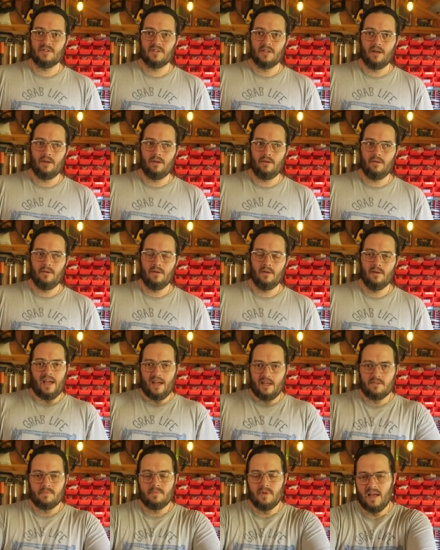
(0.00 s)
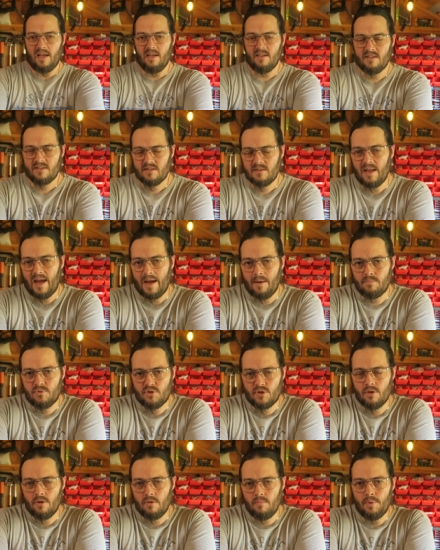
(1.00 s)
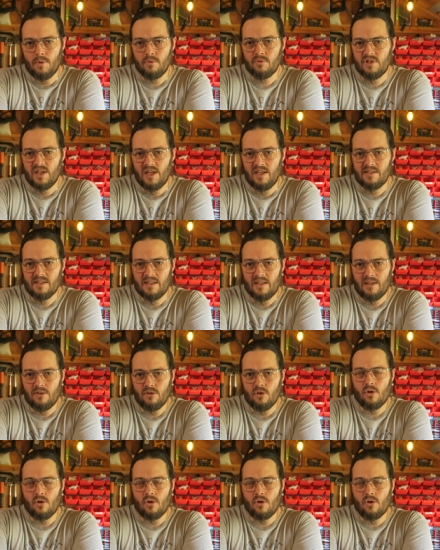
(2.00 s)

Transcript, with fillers: so it's absolute bullshit, isn't it?